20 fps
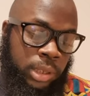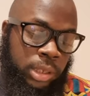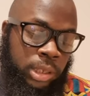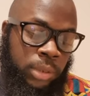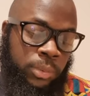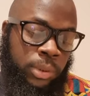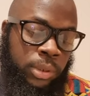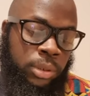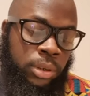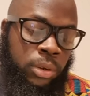
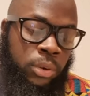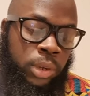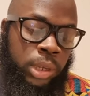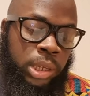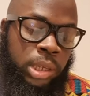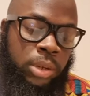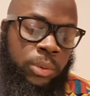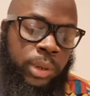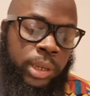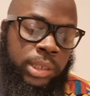There were no
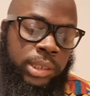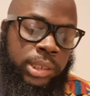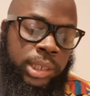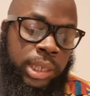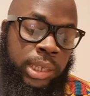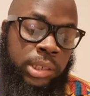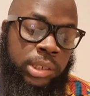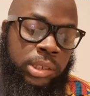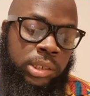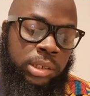inquests
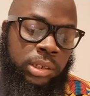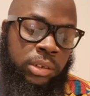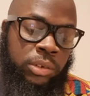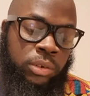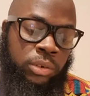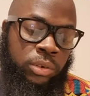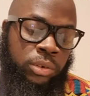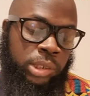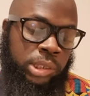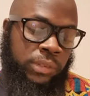into the
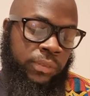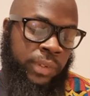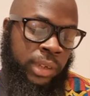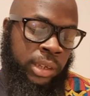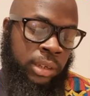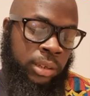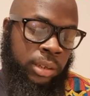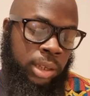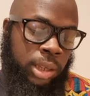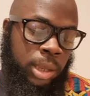New Cross
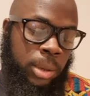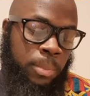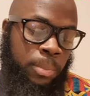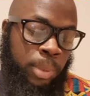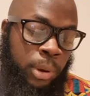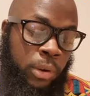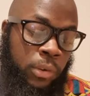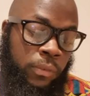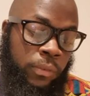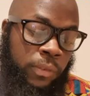Fire,
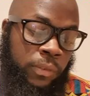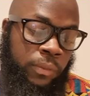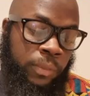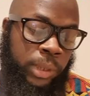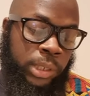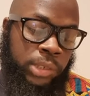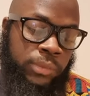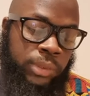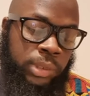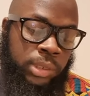both of
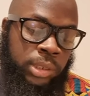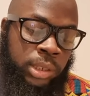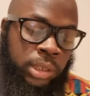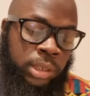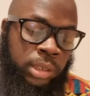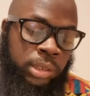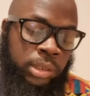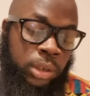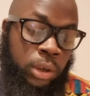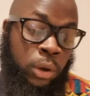which
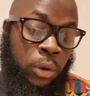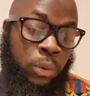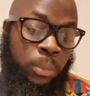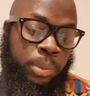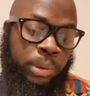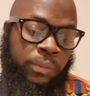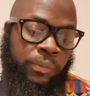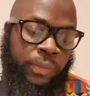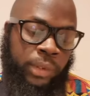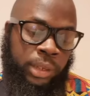returned
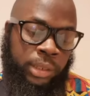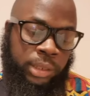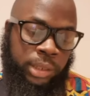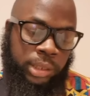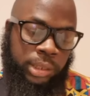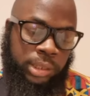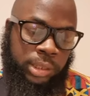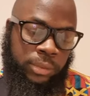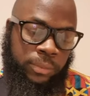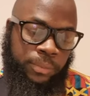open
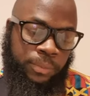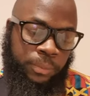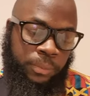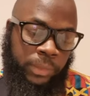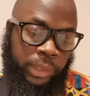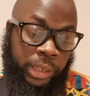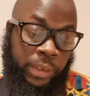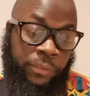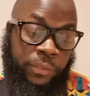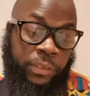verdicts.
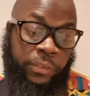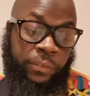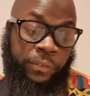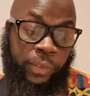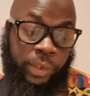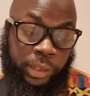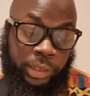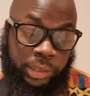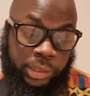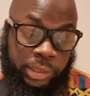If the
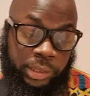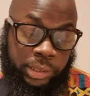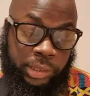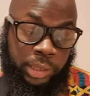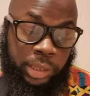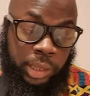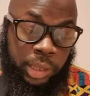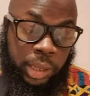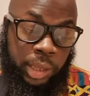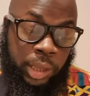first,
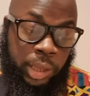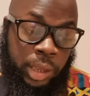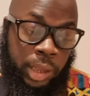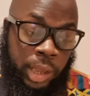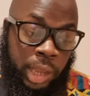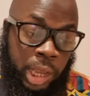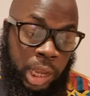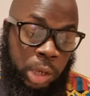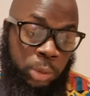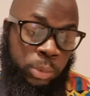
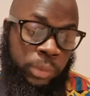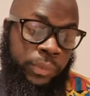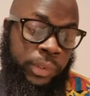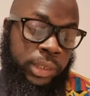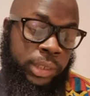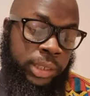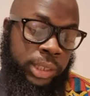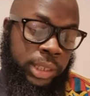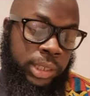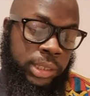held with
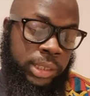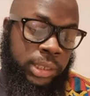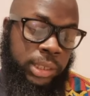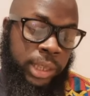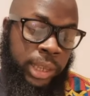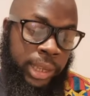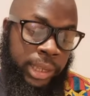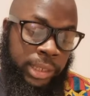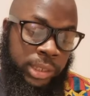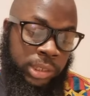indecent
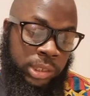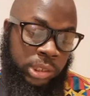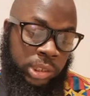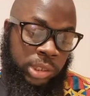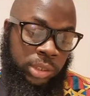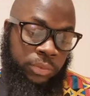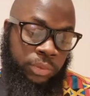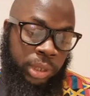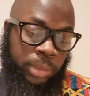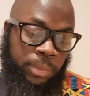haste
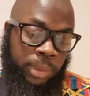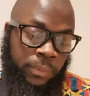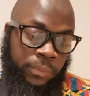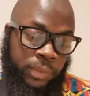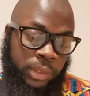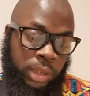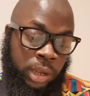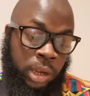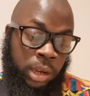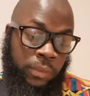just 3
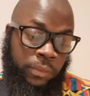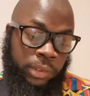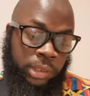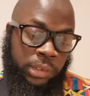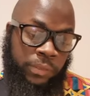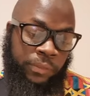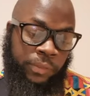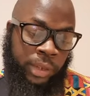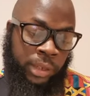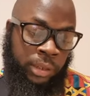months after
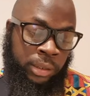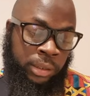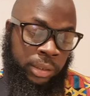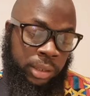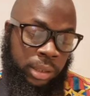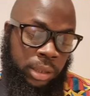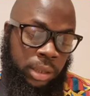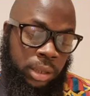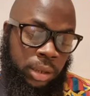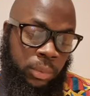the fire,
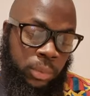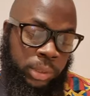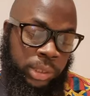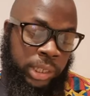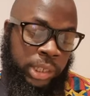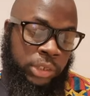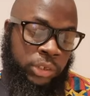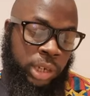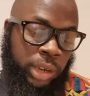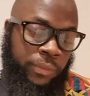was
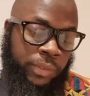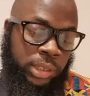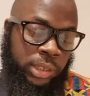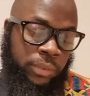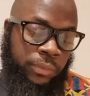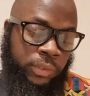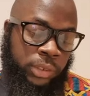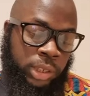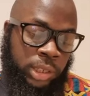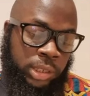a travesty
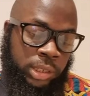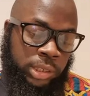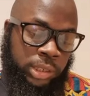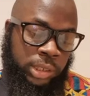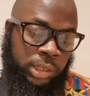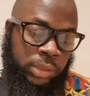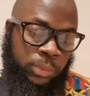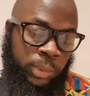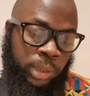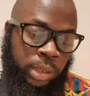of
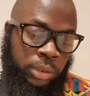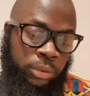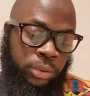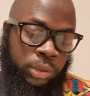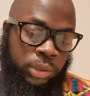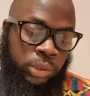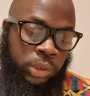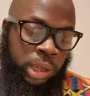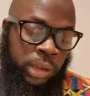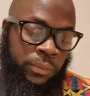justice where
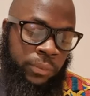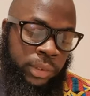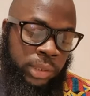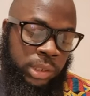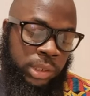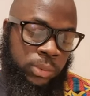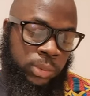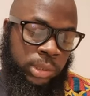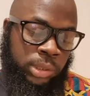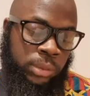crucial
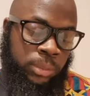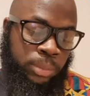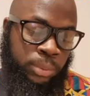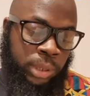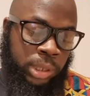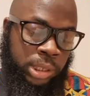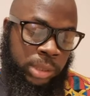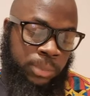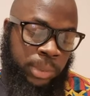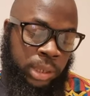evidence was
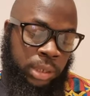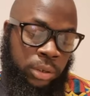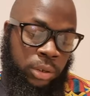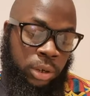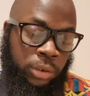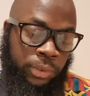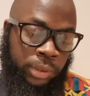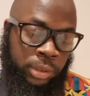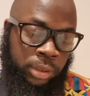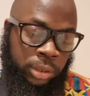suppressed by the
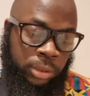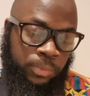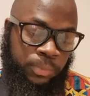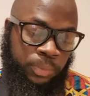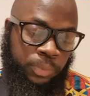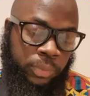coroner,